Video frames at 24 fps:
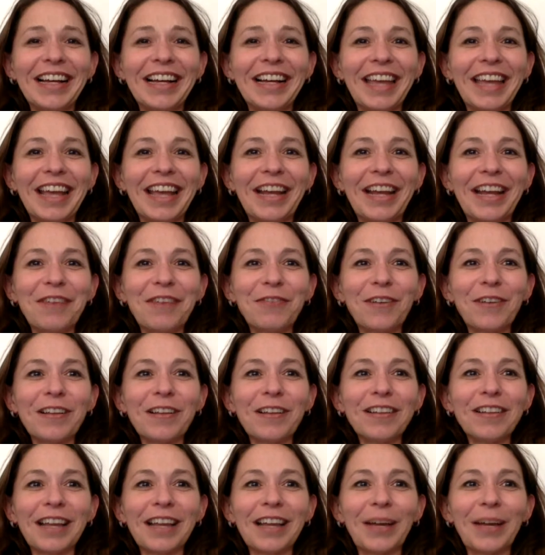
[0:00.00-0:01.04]
again, I
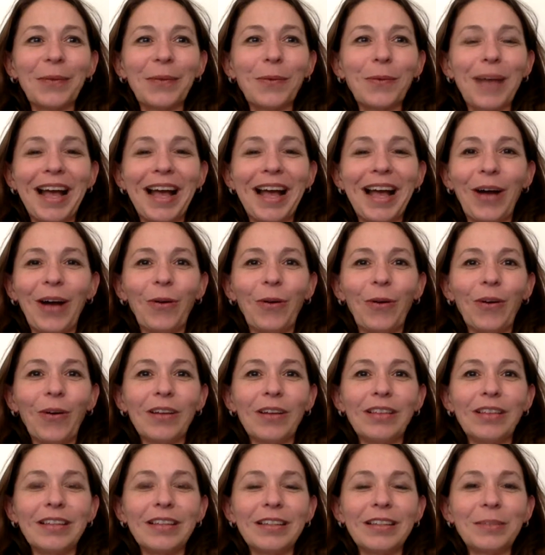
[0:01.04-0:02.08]
felt like, wow,
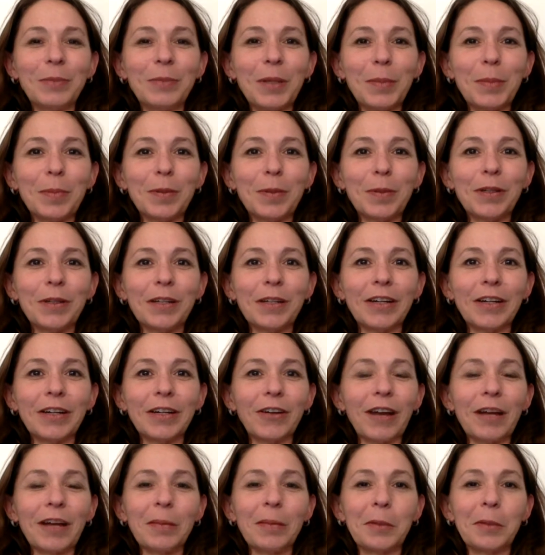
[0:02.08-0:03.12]
these people are
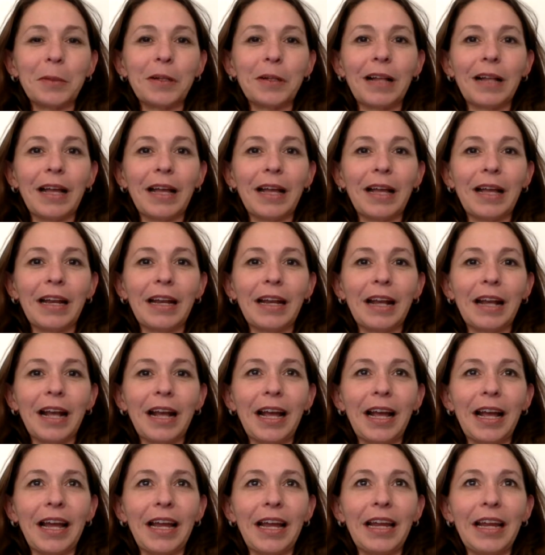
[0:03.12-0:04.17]
incredible, and
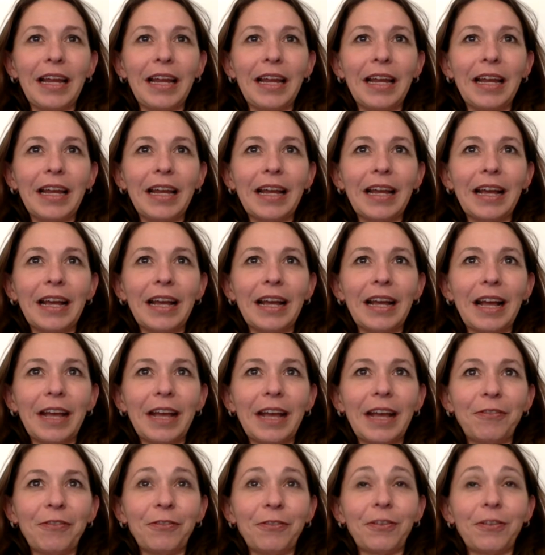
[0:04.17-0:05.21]
I
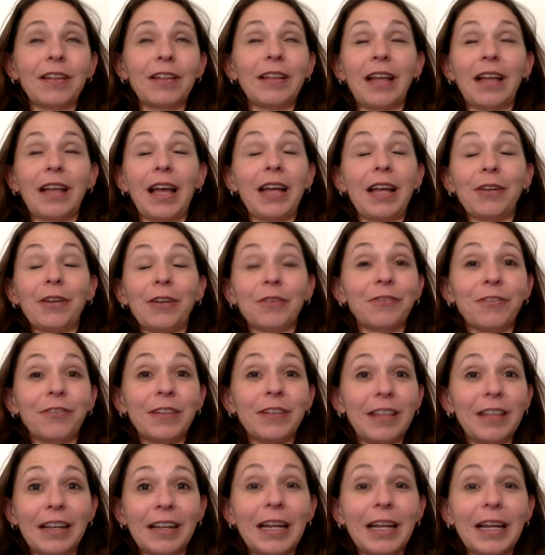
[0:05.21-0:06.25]
don't
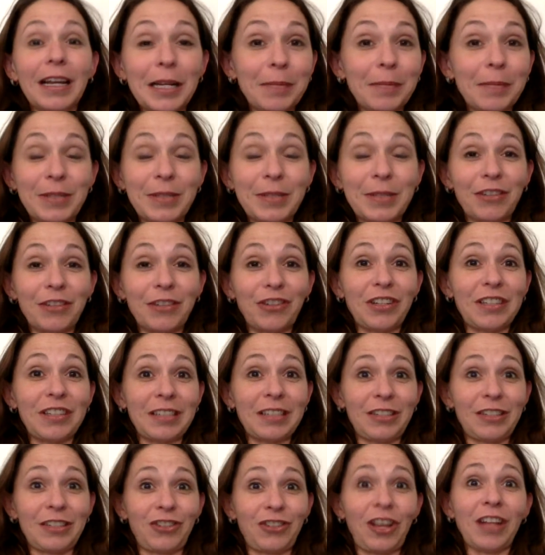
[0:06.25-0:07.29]
feel in any position
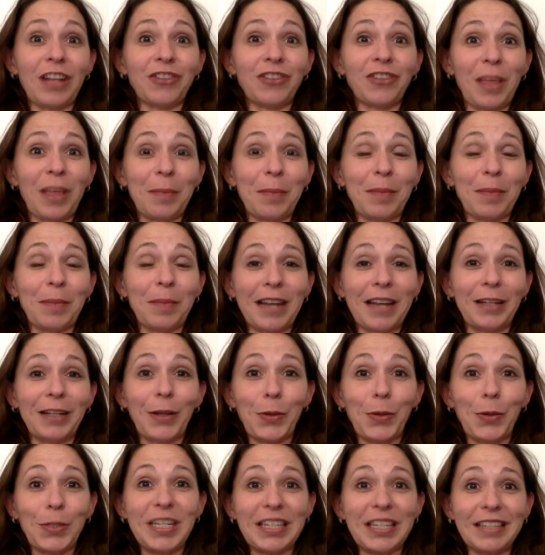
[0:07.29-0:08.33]
to judge them, let
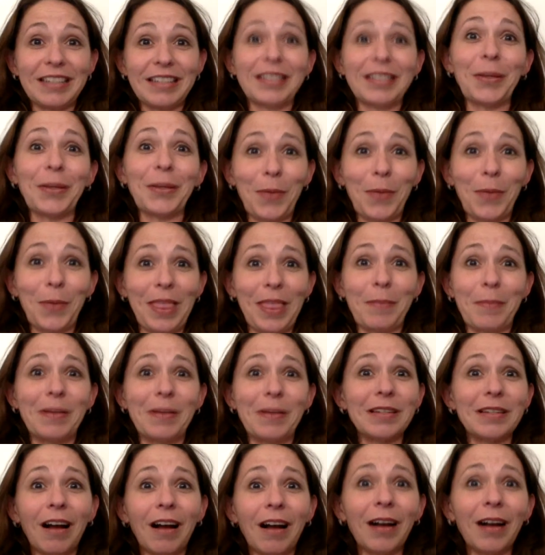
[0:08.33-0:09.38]
alone to sit with them
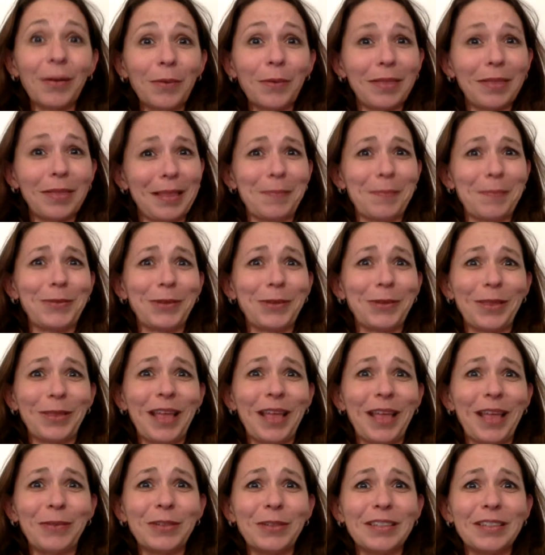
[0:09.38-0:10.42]
and talk with them. So
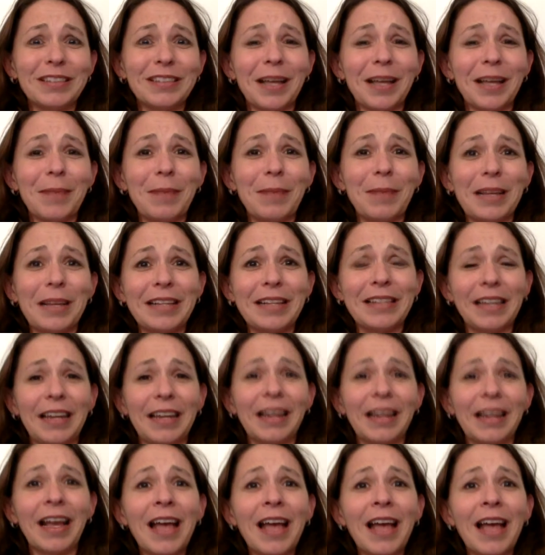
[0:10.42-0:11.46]
that was
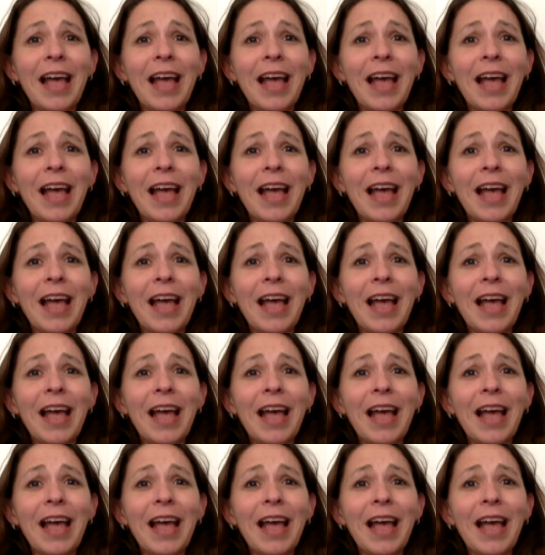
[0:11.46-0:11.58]
amazing.